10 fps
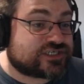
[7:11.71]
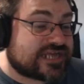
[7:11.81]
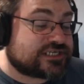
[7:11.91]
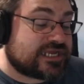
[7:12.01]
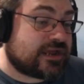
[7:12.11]
because
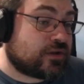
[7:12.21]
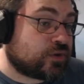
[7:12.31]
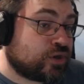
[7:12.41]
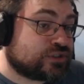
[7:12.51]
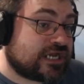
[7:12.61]
actually
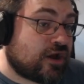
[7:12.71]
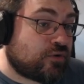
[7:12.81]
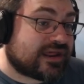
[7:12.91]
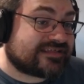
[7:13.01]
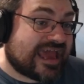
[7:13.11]
Lugia
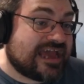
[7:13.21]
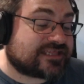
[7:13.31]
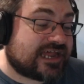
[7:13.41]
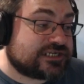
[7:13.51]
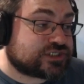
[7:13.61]
only has Air
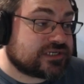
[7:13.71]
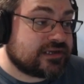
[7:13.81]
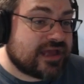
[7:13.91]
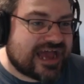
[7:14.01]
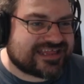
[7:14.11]
Slash
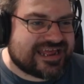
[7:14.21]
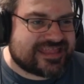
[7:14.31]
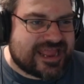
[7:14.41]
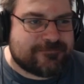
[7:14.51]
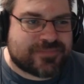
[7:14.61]
as like
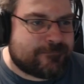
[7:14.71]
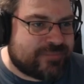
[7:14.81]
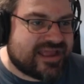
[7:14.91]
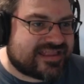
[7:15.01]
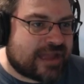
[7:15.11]
the
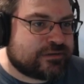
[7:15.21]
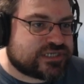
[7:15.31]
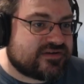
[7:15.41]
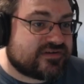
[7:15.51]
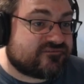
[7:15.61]
big
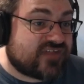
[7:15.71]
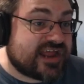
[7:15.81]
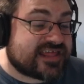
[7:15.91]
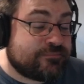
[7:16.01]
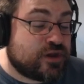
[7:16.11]
damaging flying
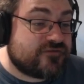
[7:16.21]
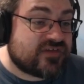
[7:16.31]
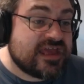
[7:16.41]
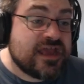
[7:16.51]
type move.